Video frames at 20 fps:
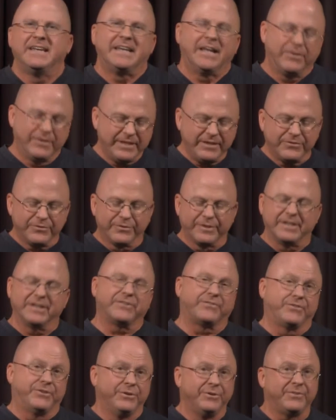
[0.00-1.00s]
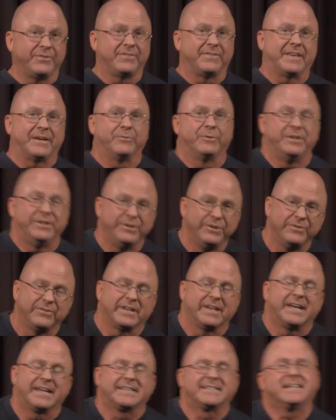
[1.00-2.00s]
Now, these are the excuses that we use
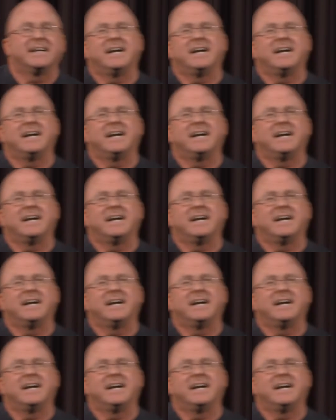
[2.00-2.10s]
a lot of